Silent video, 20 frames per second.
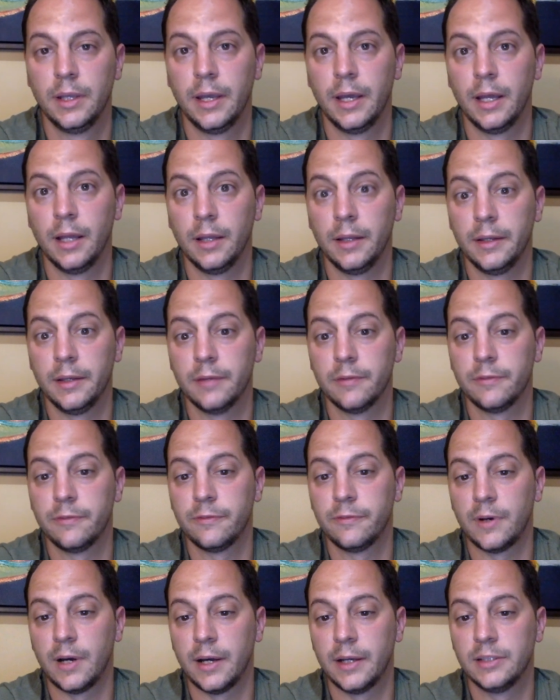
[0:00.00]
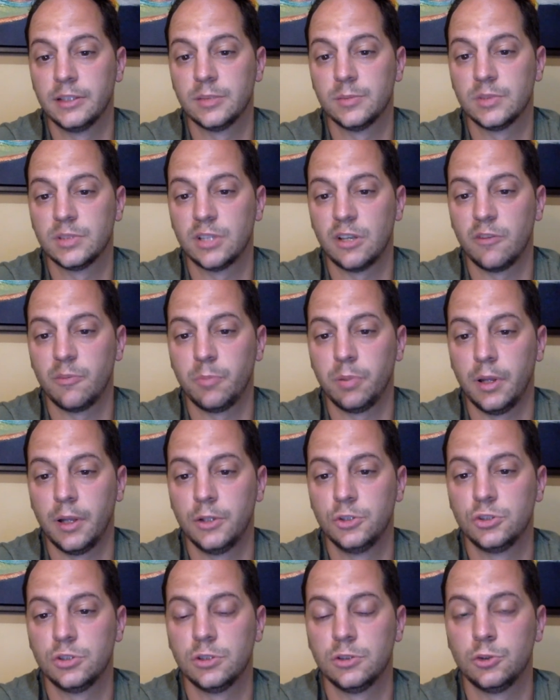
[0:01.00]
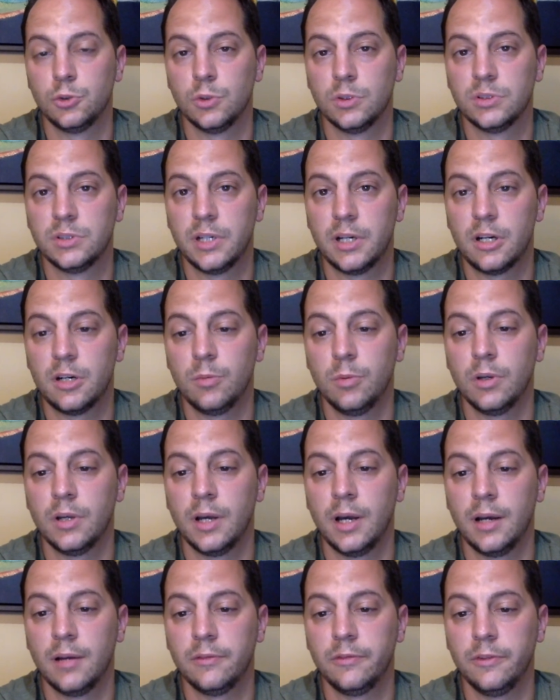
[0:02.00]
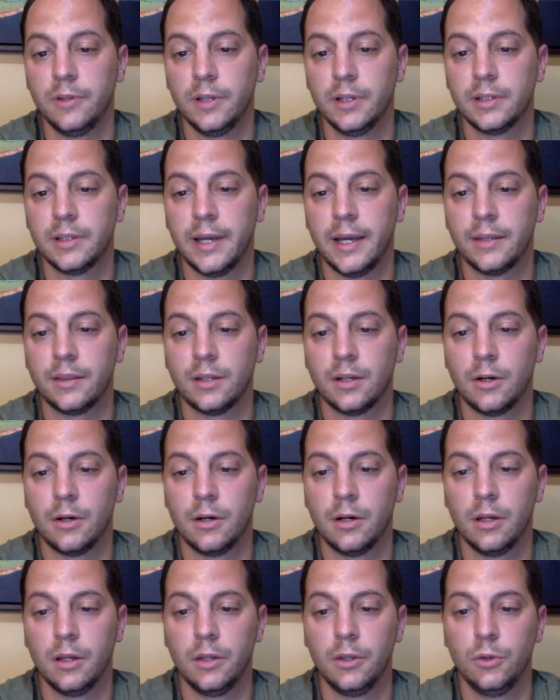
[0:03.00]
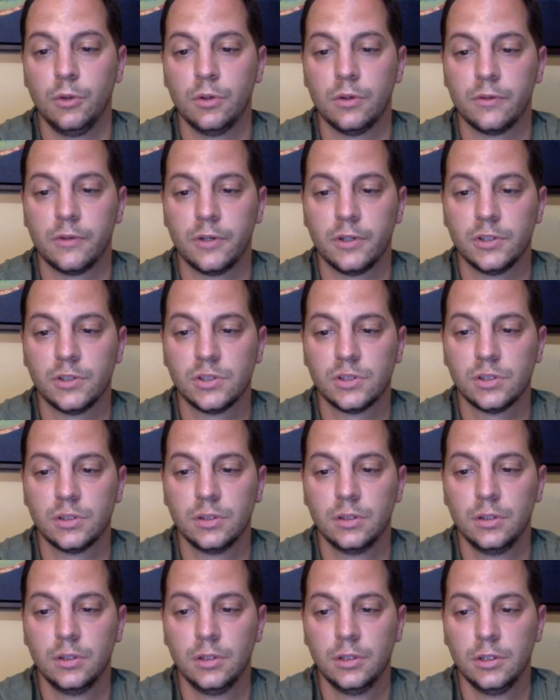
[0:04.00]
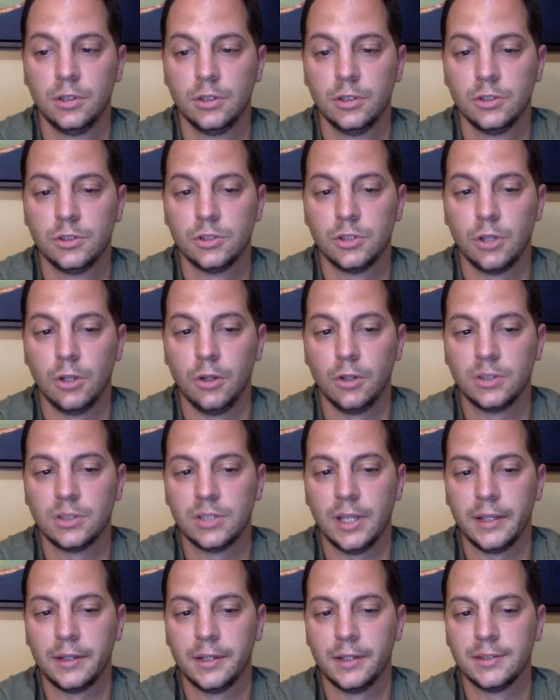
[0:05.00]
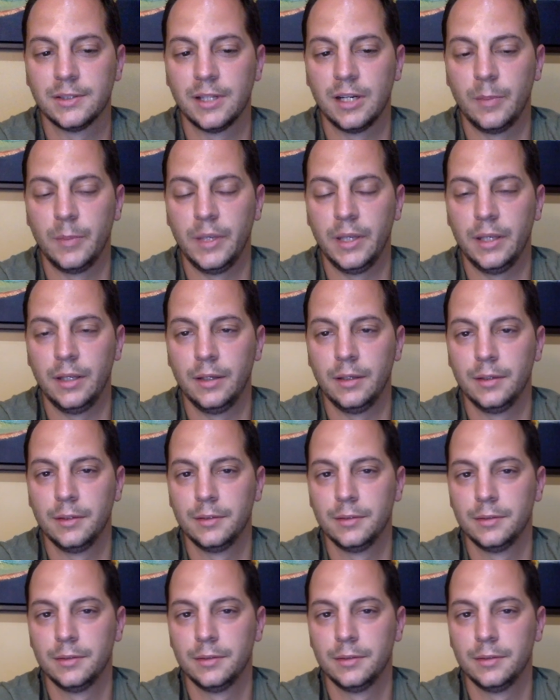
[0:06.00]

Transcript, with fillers: Elliot finds himself plunged into a terrible conflict at the heart of the universe. So it looks like there's going to be